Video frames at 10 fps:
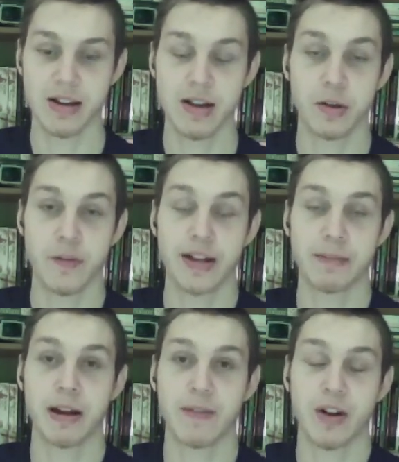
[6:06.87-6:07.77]
They're defending a
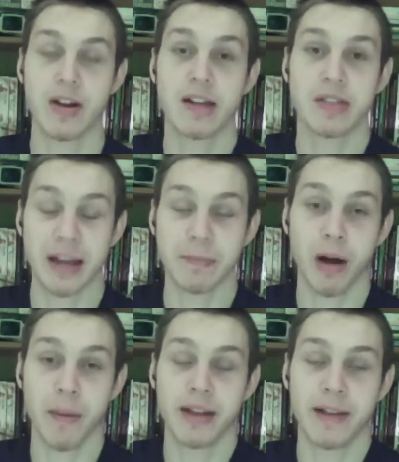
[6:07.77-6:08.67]
pedophile. They
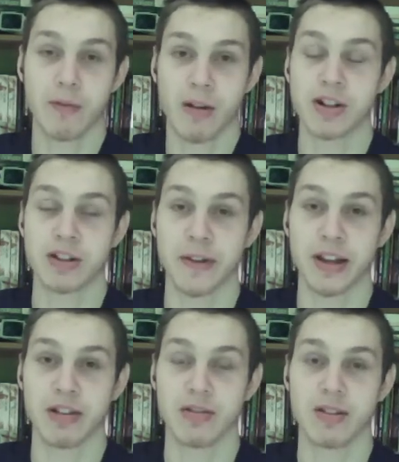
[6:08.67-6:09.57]
probably didn't even watch the
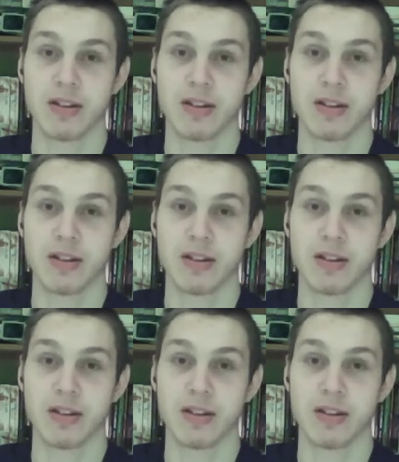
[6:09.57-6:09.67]
video.